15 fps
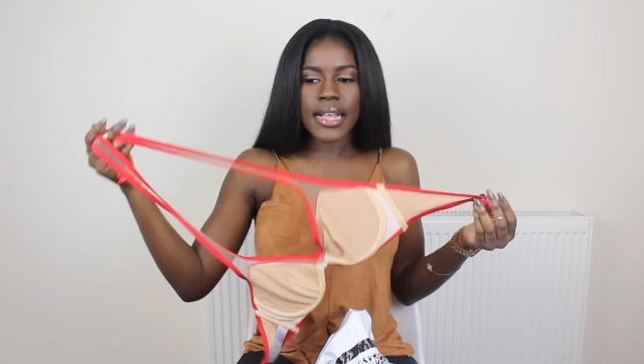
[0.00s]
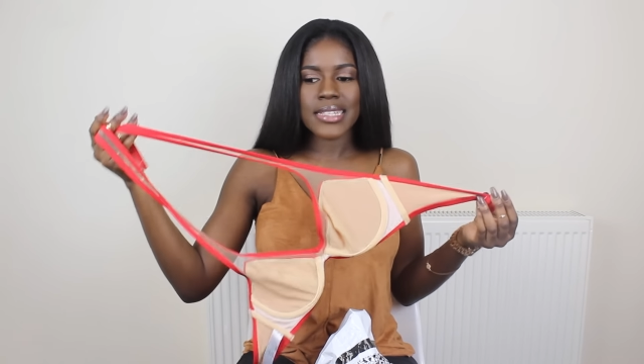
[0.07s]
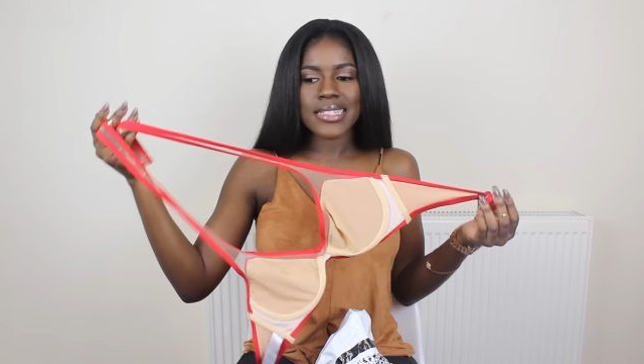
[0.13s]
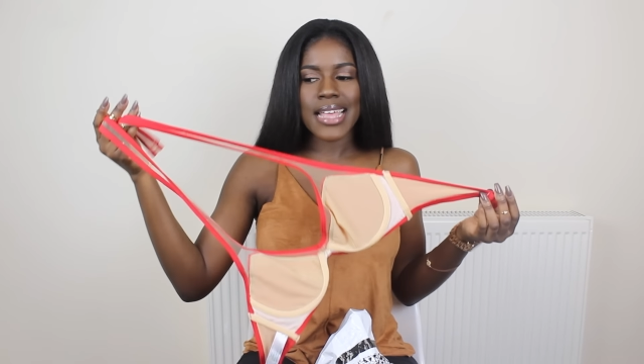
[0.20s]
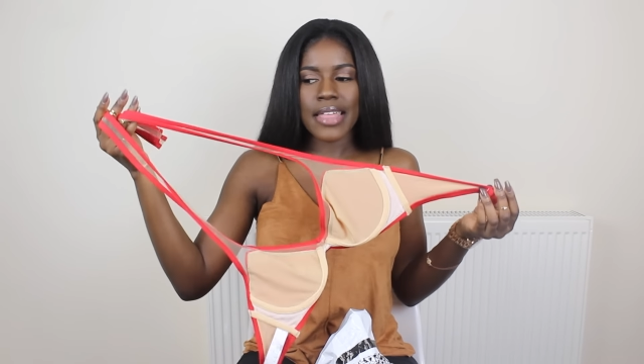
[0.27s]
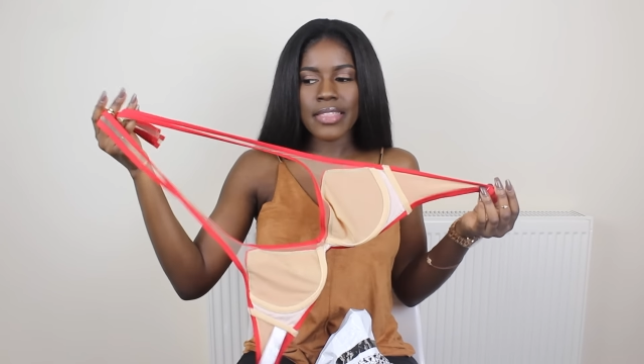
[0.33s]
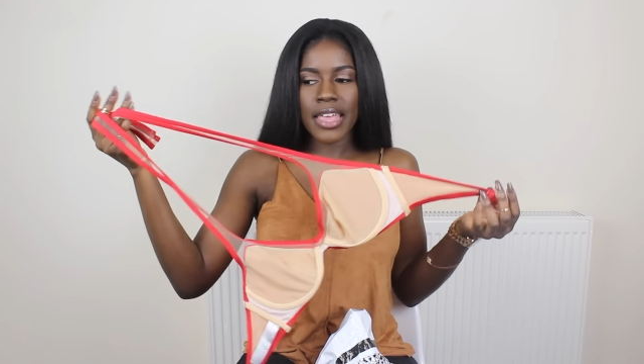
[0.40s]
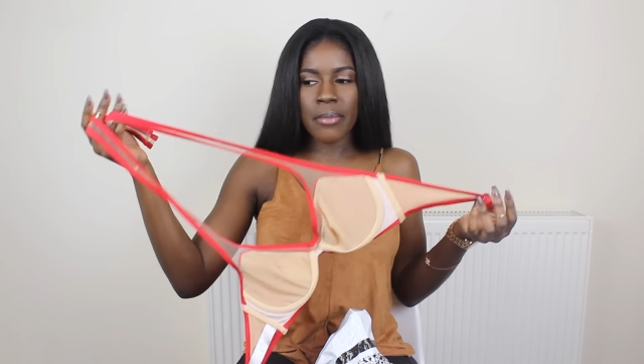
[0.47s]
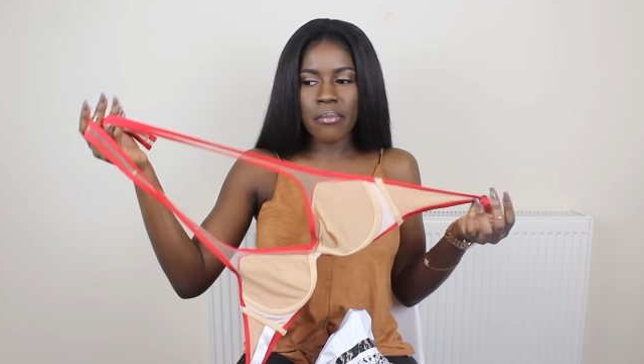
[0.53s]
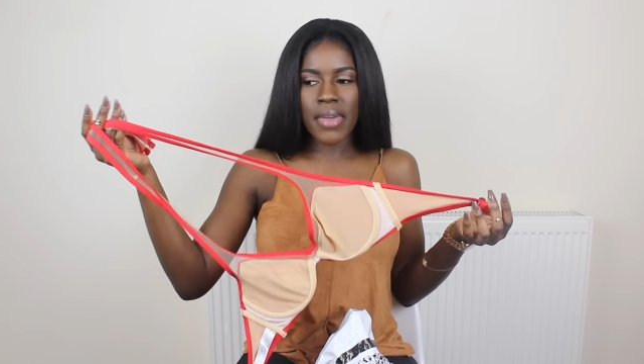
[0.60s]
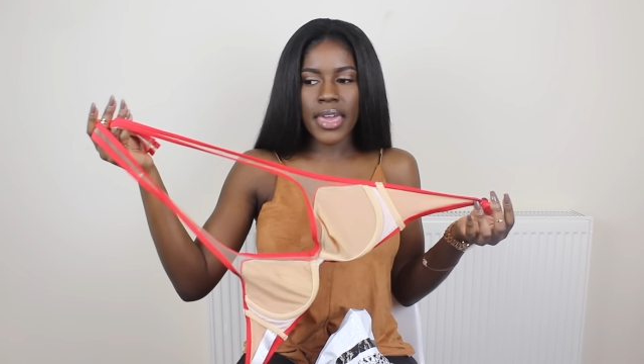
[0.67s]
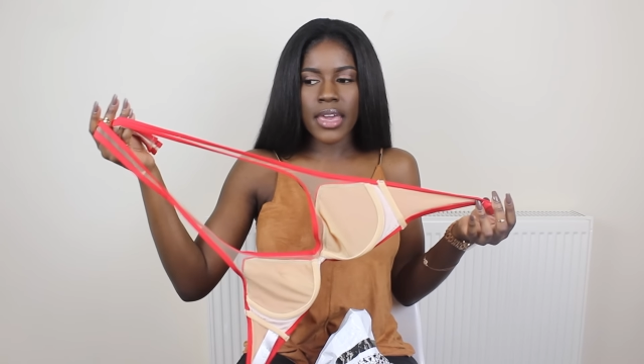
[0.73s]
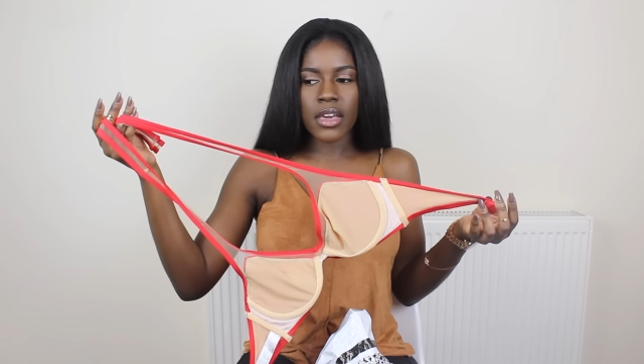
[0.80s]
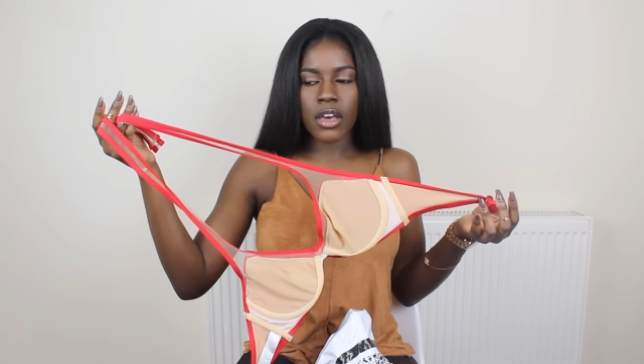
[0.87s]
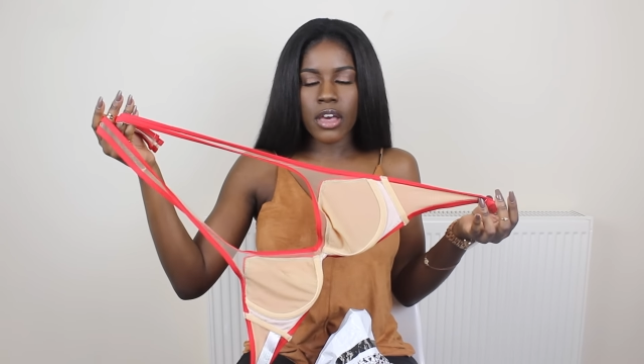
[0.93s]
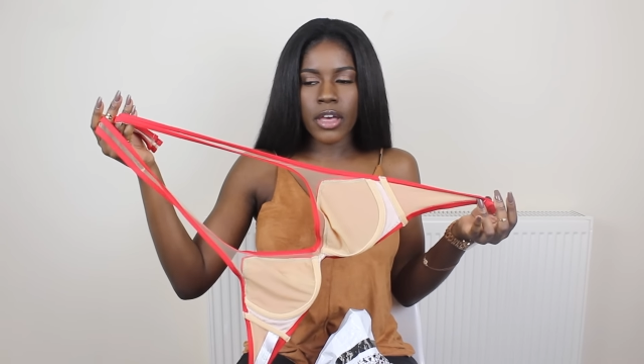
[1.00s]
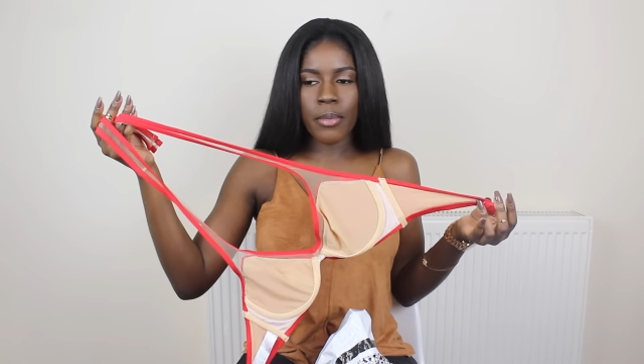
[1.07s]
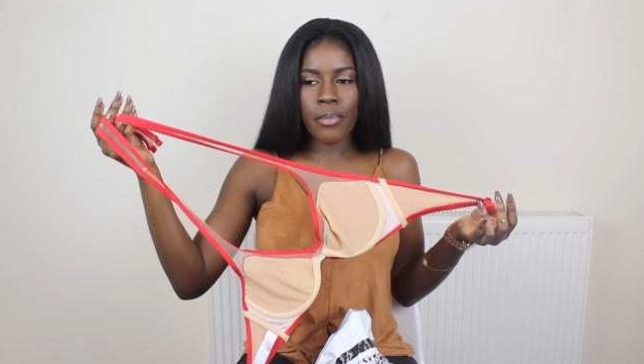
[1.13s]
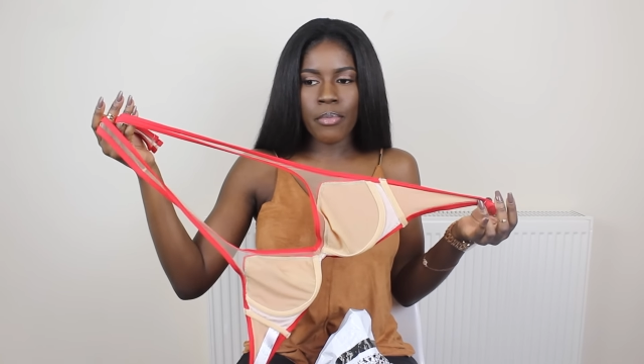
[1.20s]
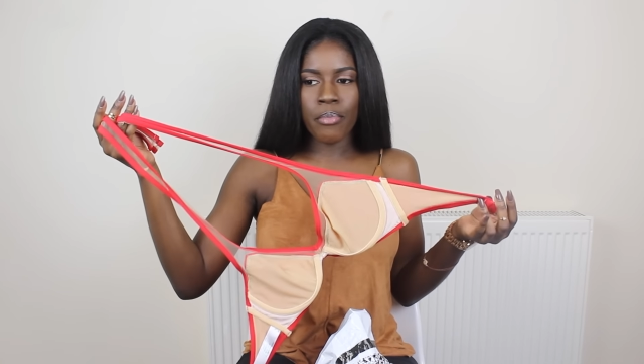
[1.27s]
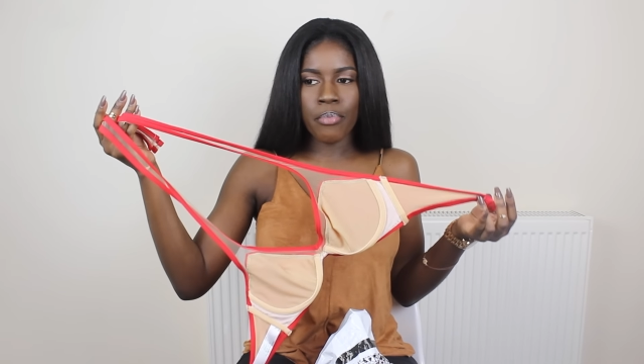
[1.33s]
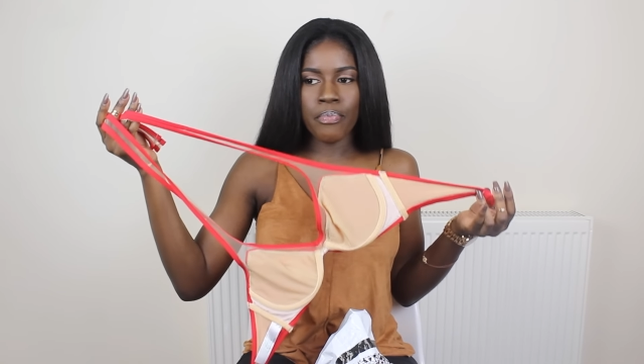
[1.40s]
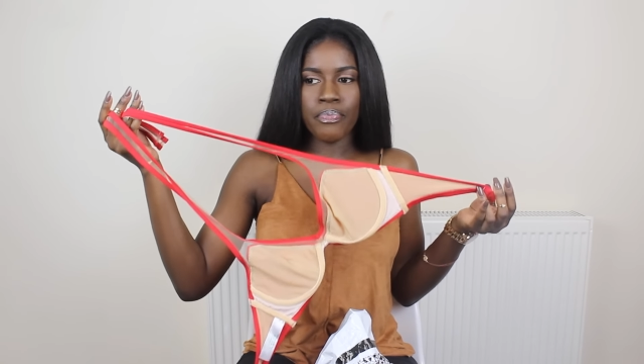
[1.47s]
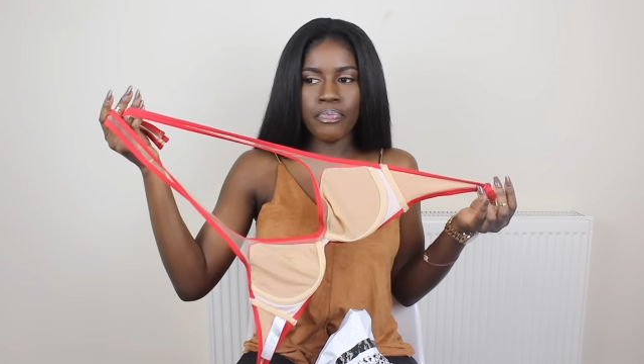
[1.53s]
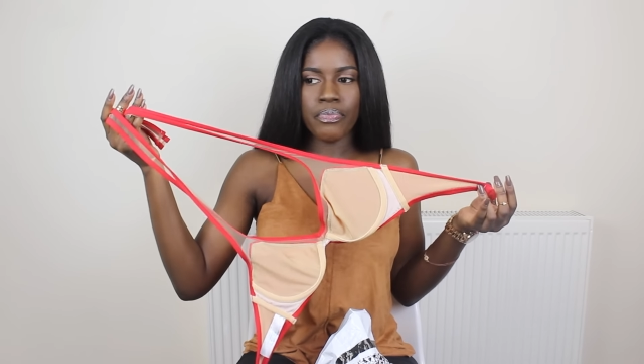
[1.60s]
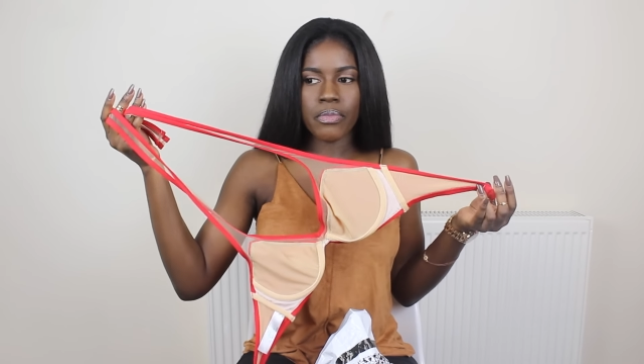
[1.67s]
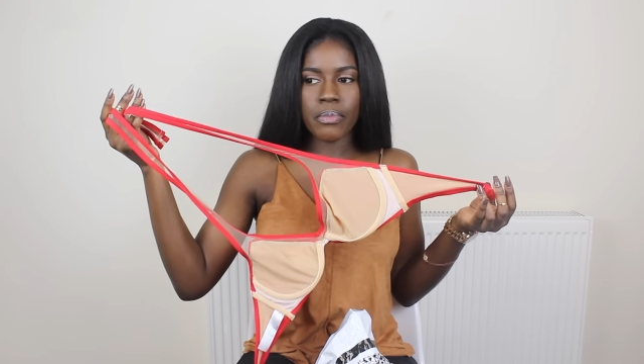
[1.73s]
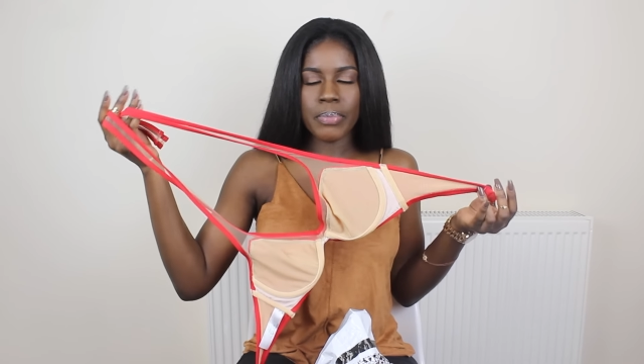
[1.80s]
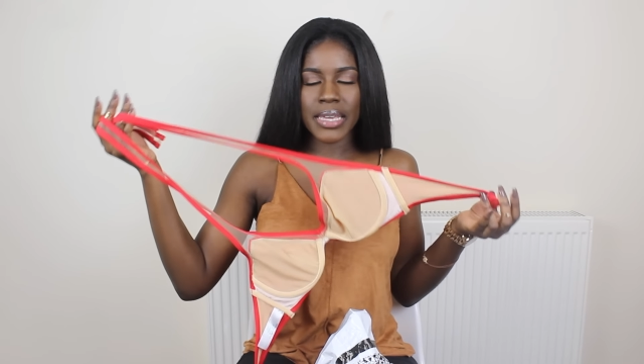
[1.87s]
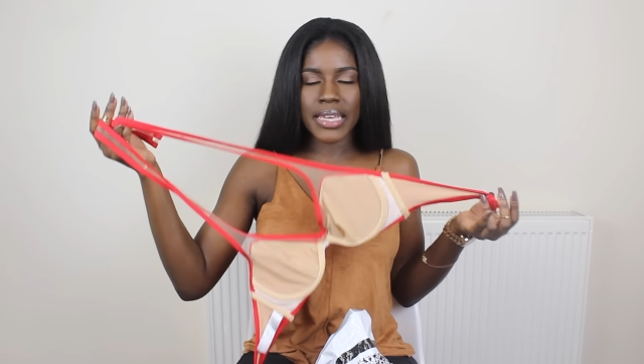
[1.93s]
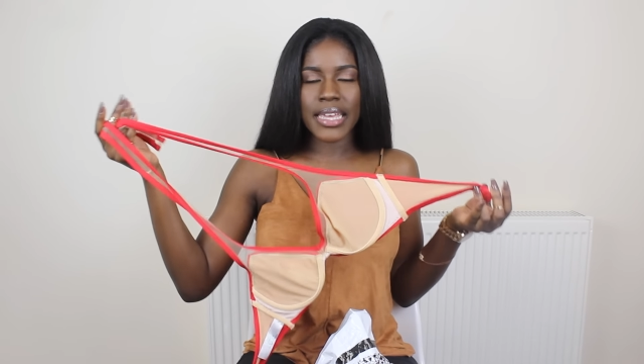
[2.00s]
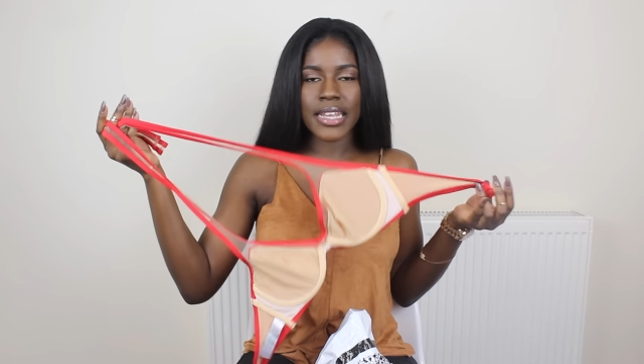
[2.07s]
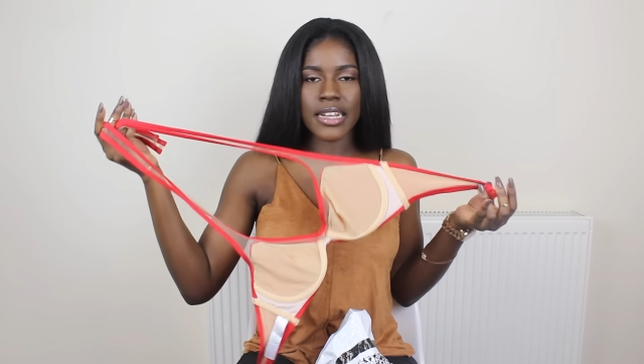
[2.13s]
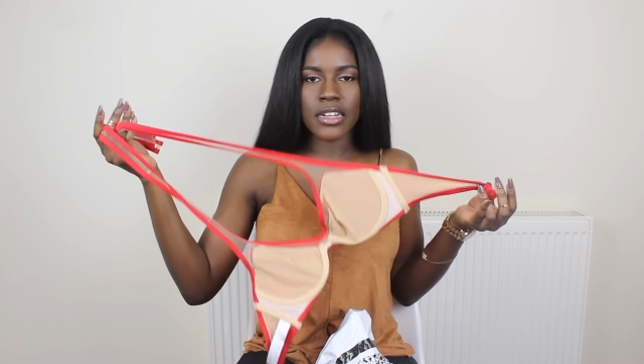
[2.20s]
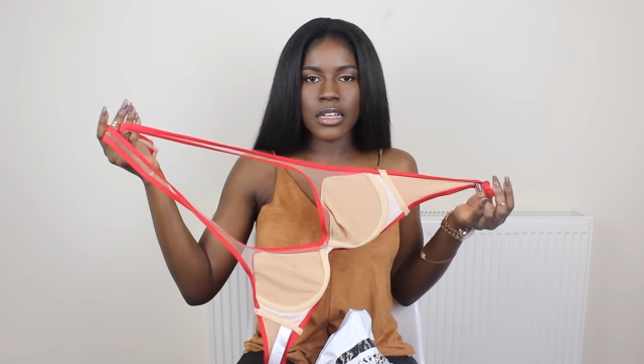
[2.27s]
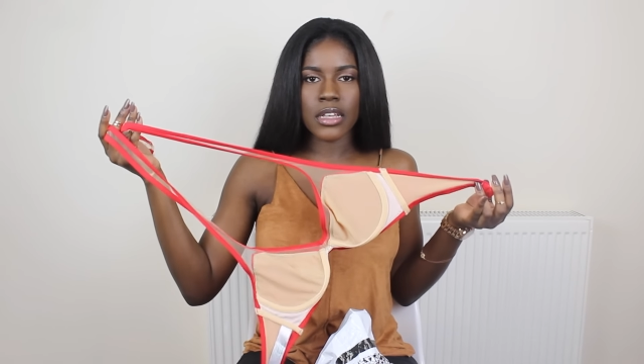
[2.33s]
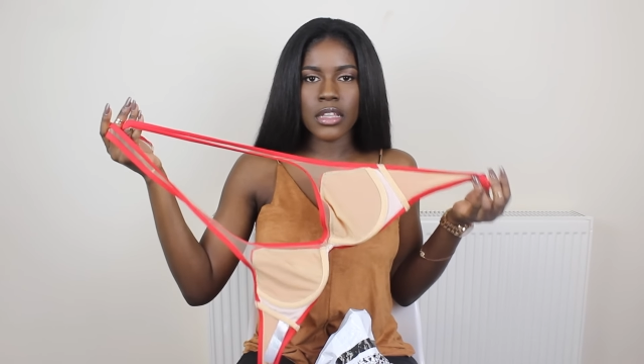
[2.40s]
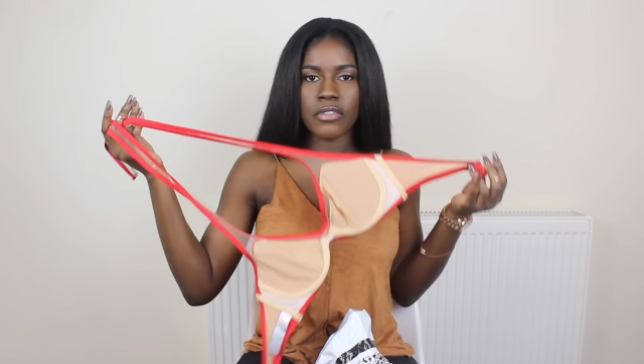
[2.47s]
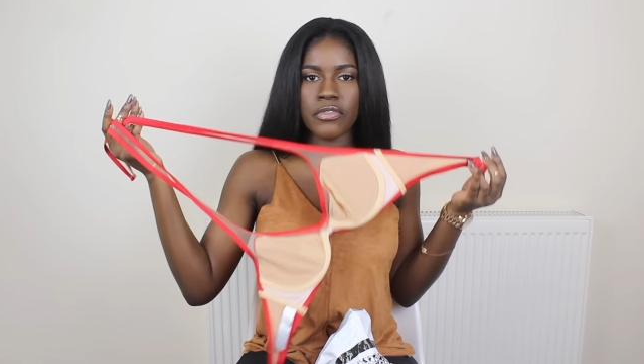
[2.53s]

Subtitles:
is that they make bikinis